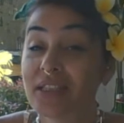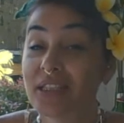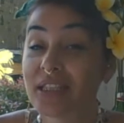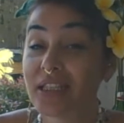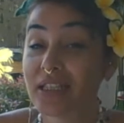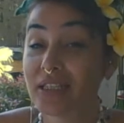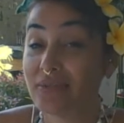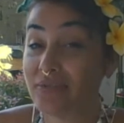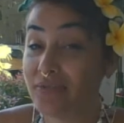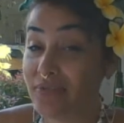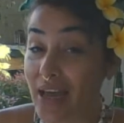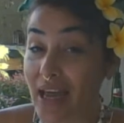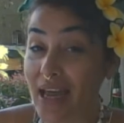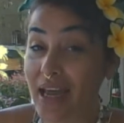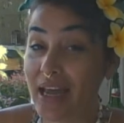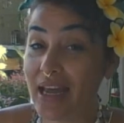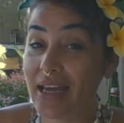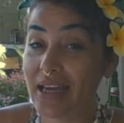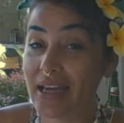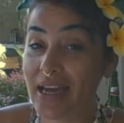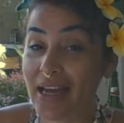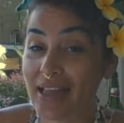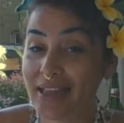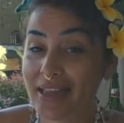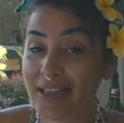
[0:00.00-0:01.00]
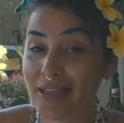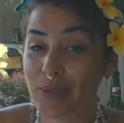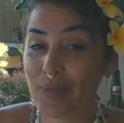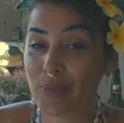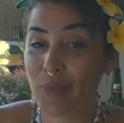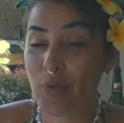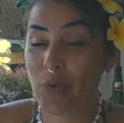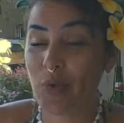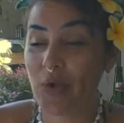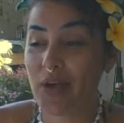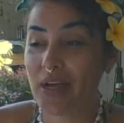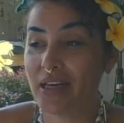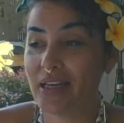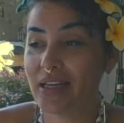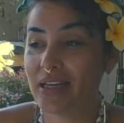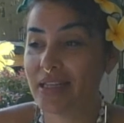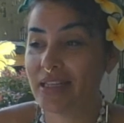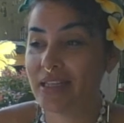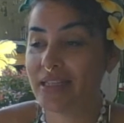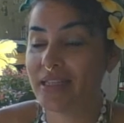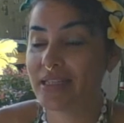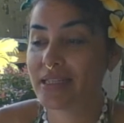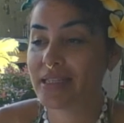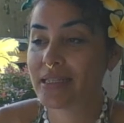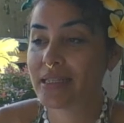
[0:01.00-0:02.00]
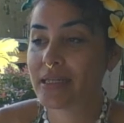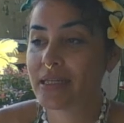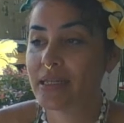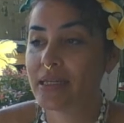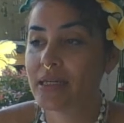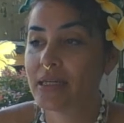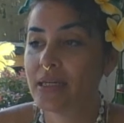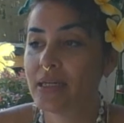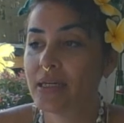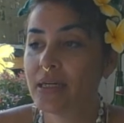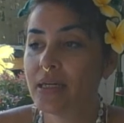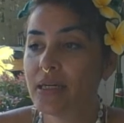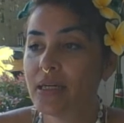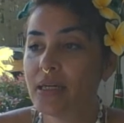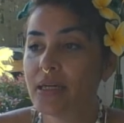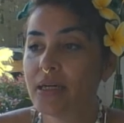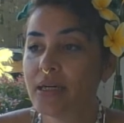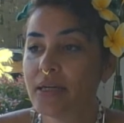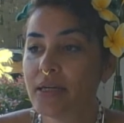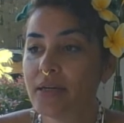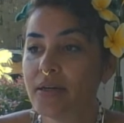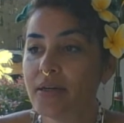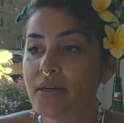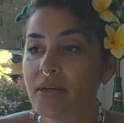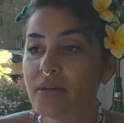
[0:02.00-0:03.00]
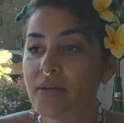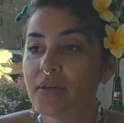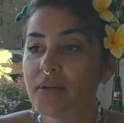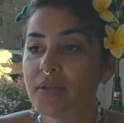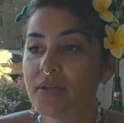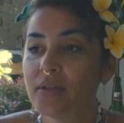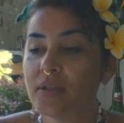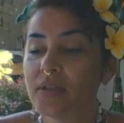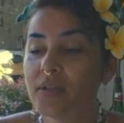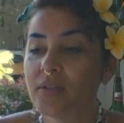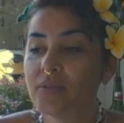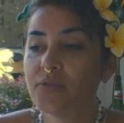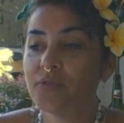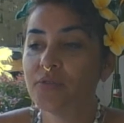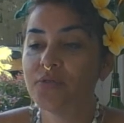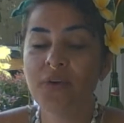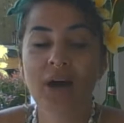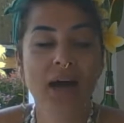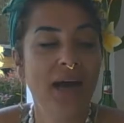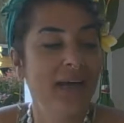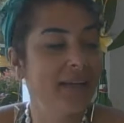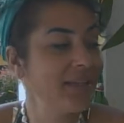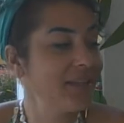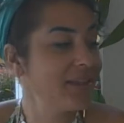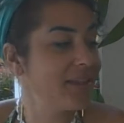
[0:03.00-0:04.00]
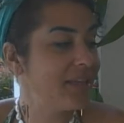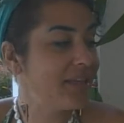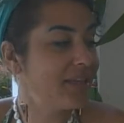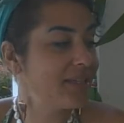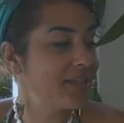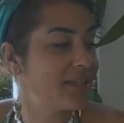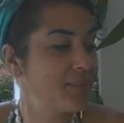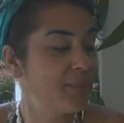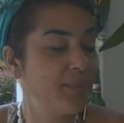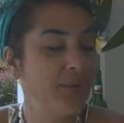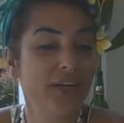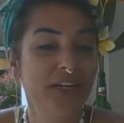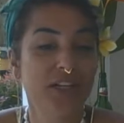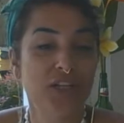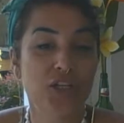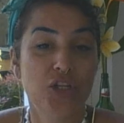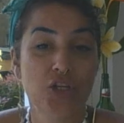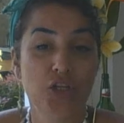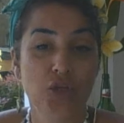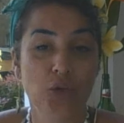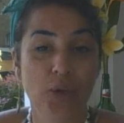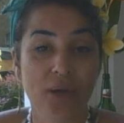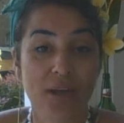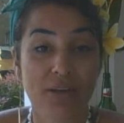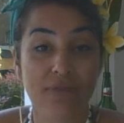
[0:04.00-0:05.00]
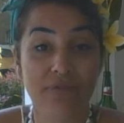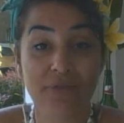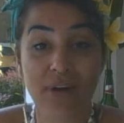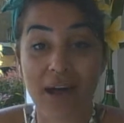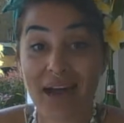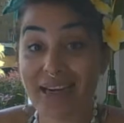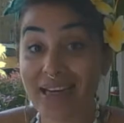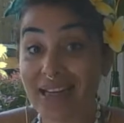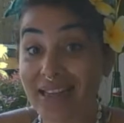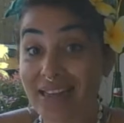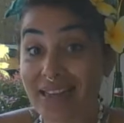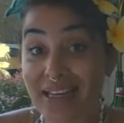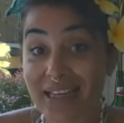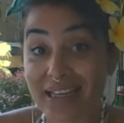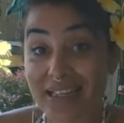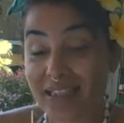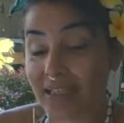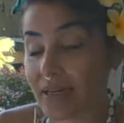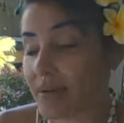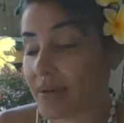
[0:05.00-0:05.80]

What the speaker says: conveying at this point is, you know, find things that bring us joy, find the things